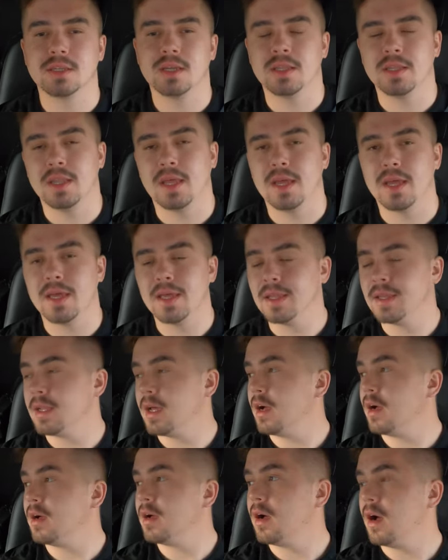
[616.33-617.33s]
and then
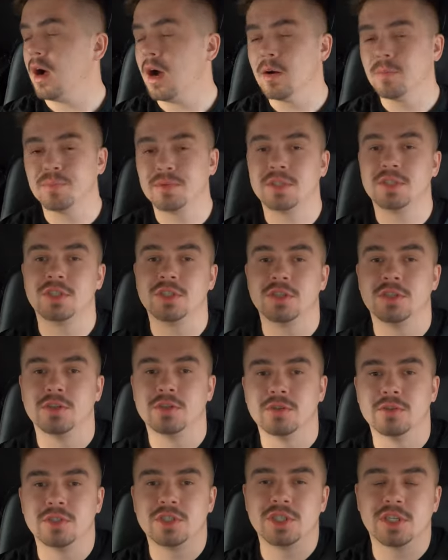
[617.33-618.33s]
up
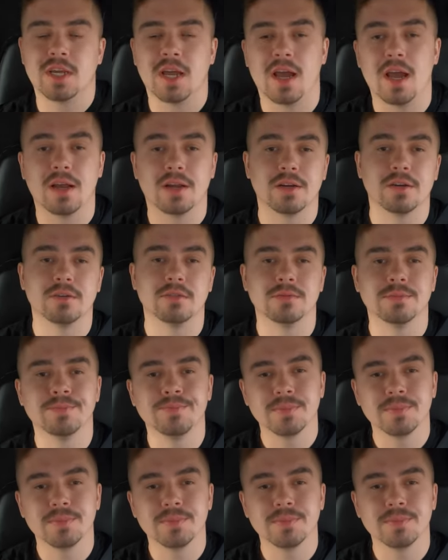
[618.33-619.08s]
to Chicago.